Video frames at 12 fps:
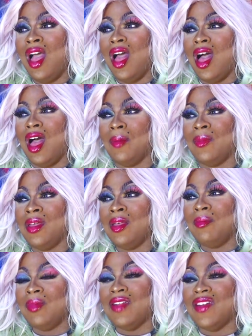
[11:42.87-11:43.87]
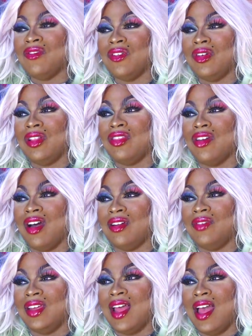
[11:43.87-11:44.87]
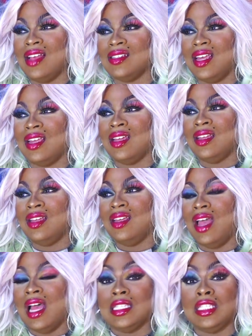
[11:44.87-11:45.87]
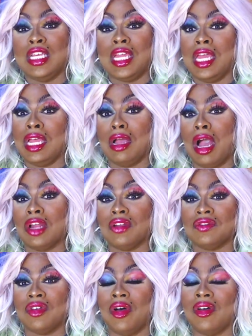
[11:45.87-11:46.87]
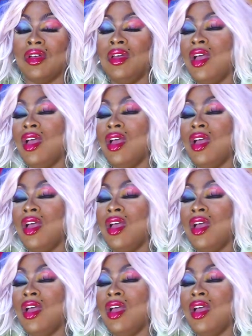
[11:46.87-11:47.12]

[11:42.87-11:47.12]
But I never really thought of it as like a singing kind of song.